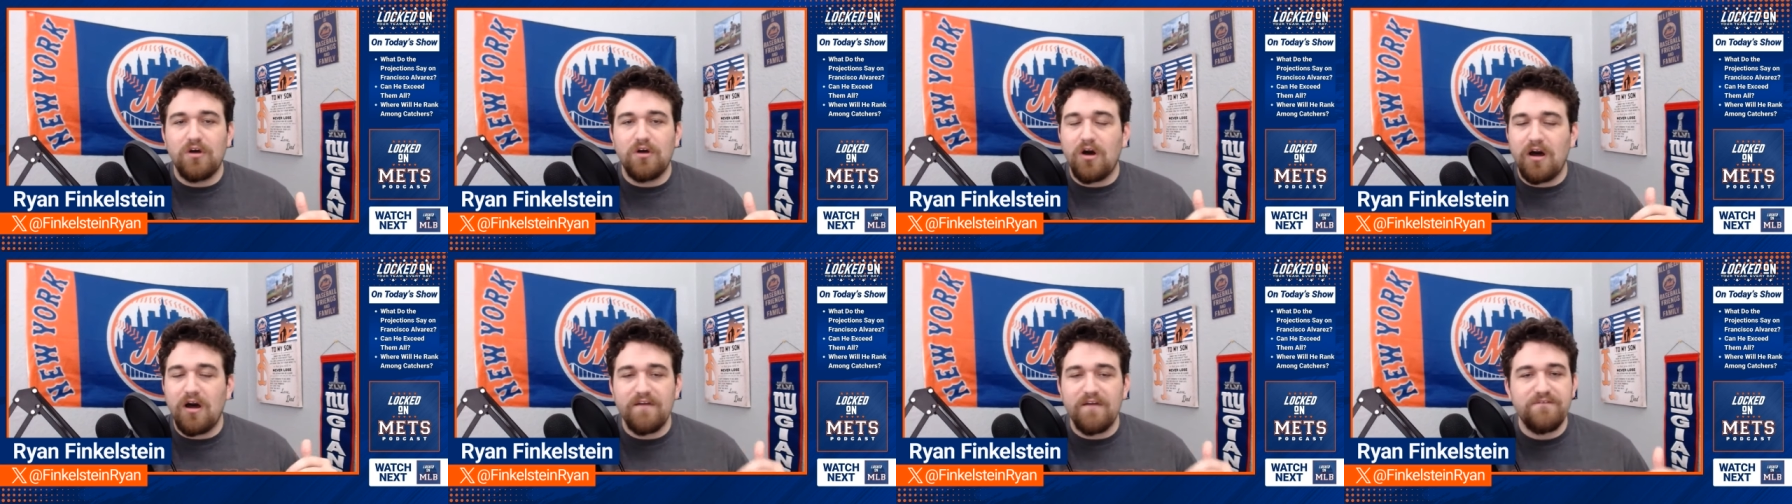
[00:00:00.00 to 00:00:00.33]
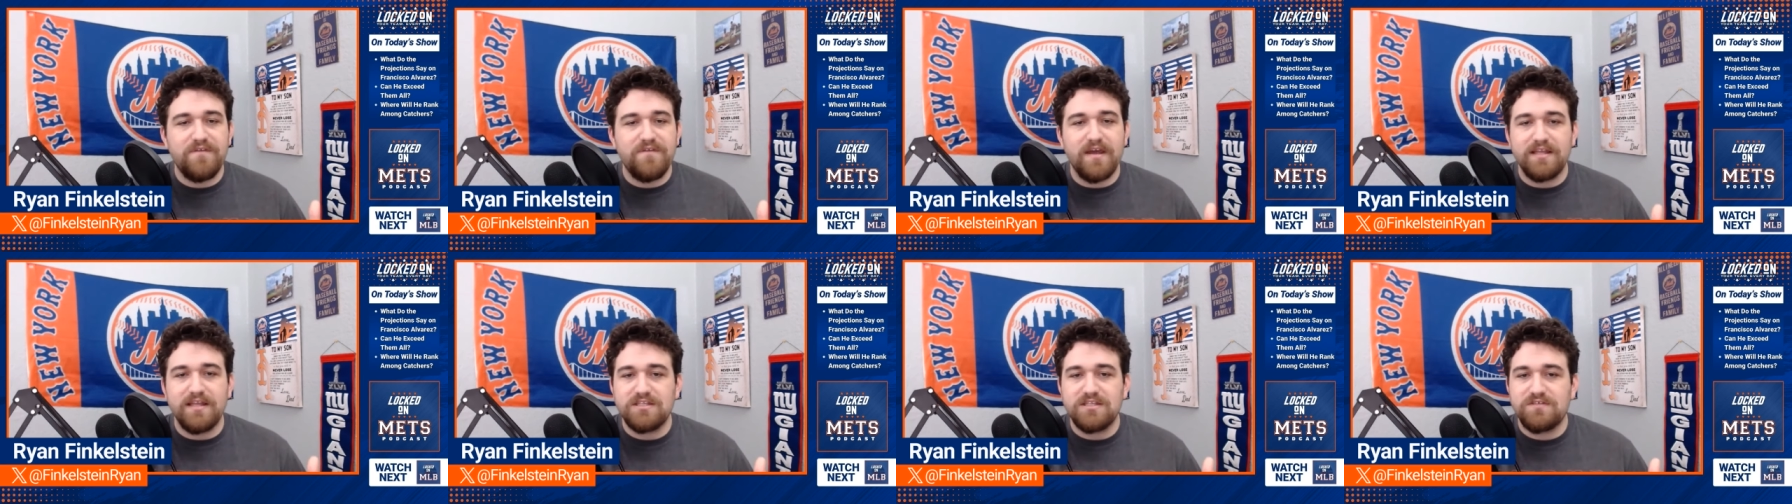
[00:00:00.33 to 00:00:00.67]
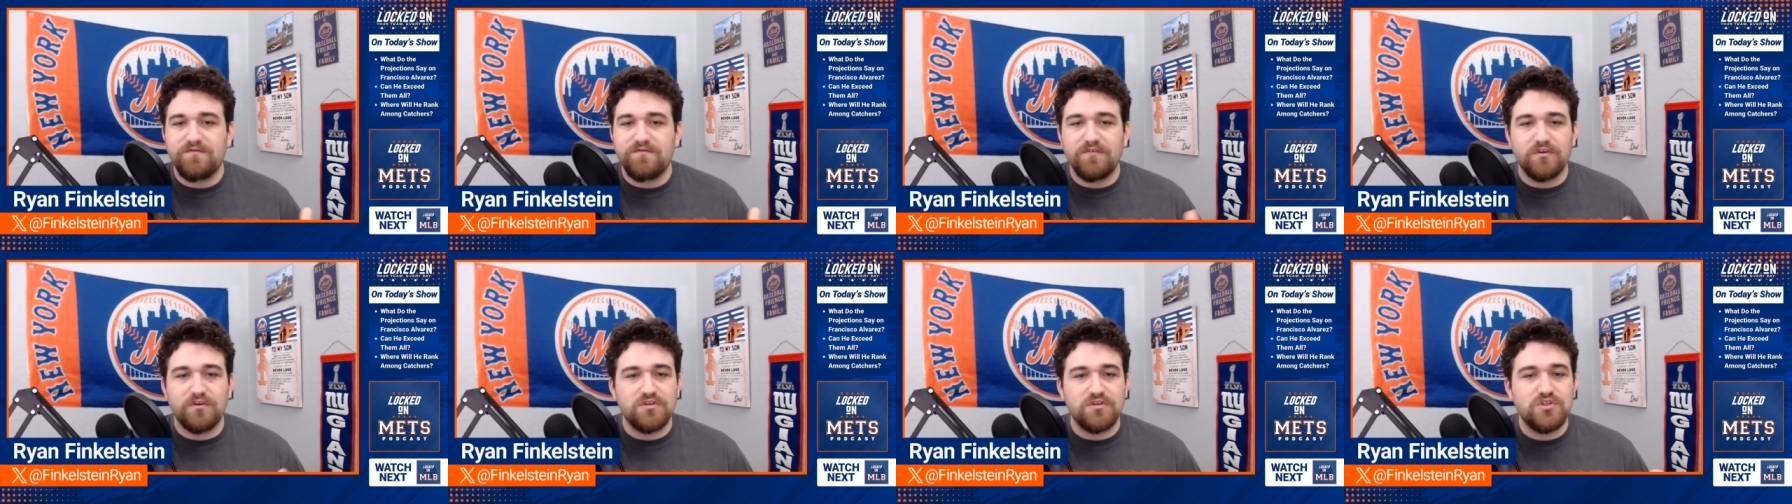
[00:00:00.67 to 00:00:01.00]
offense
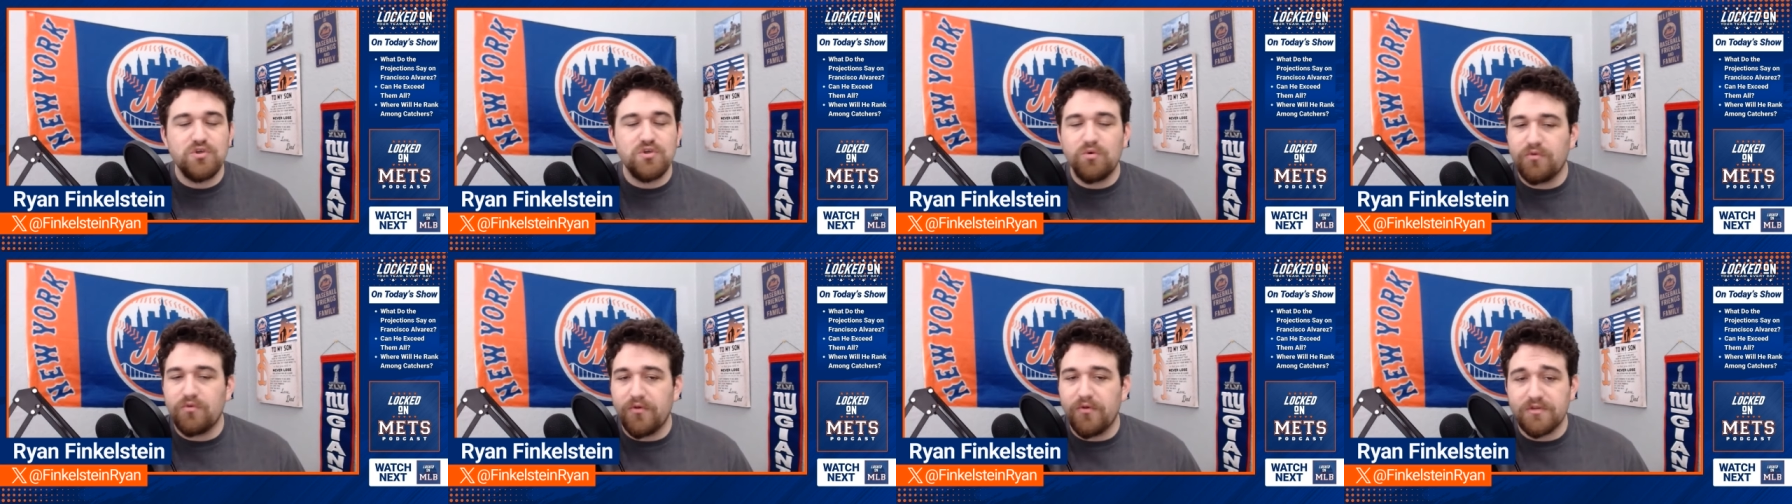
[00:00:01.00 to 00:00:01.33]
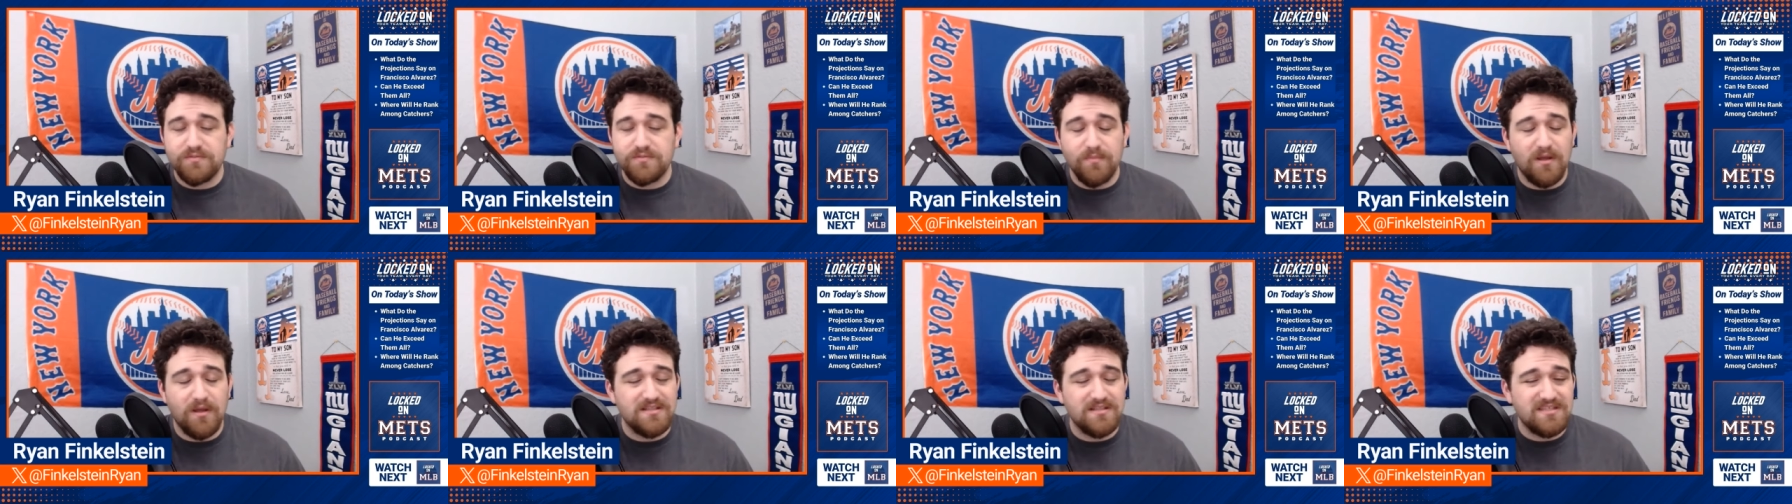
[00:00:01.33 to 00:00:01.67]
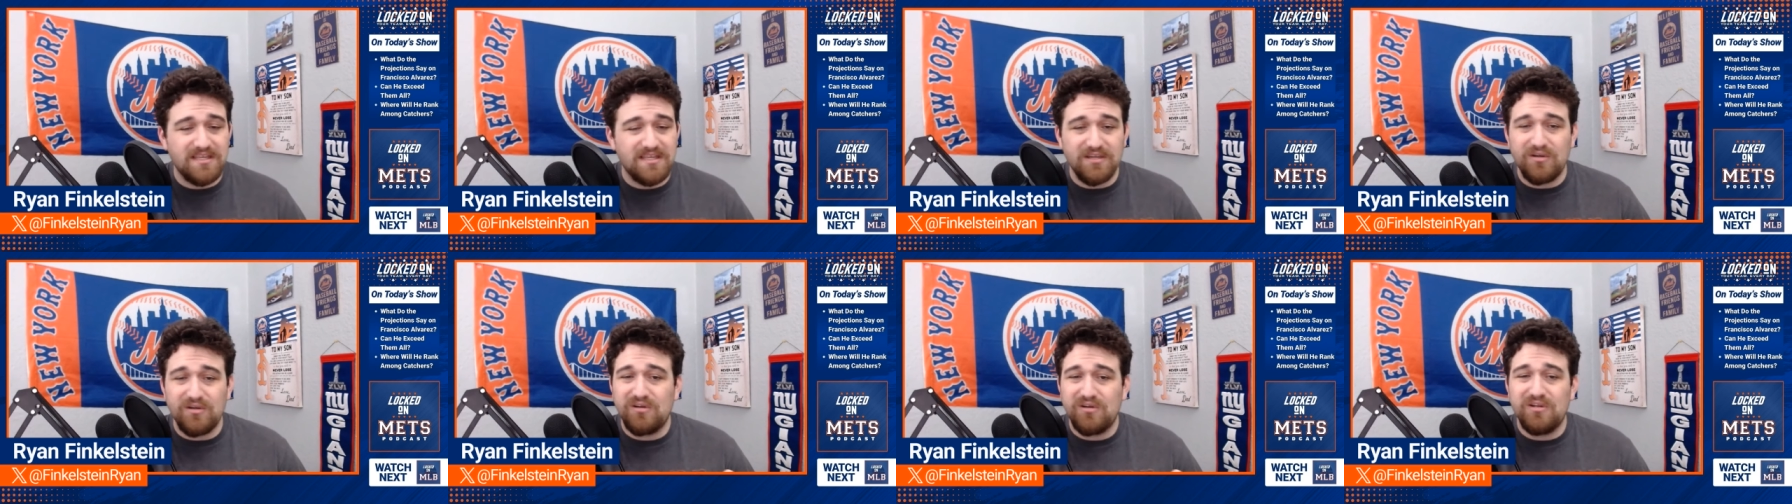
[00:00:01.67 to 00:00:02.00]
for 2 of those months
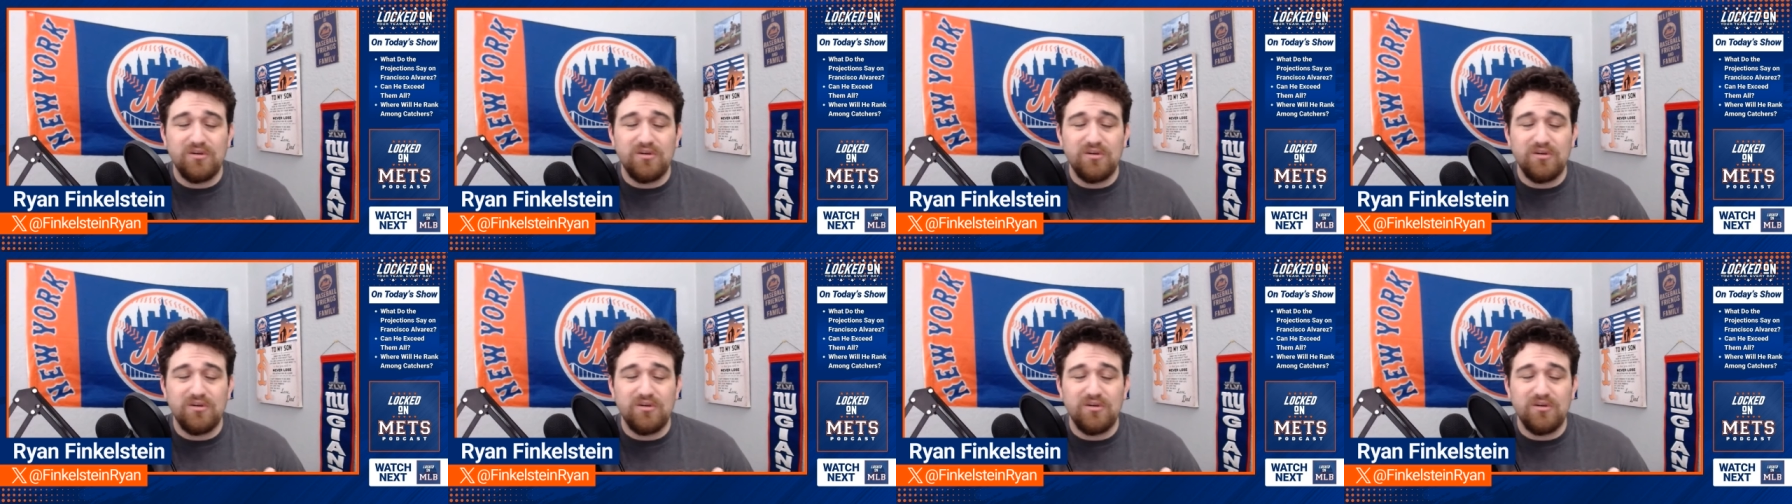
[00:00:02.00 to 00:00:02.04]
and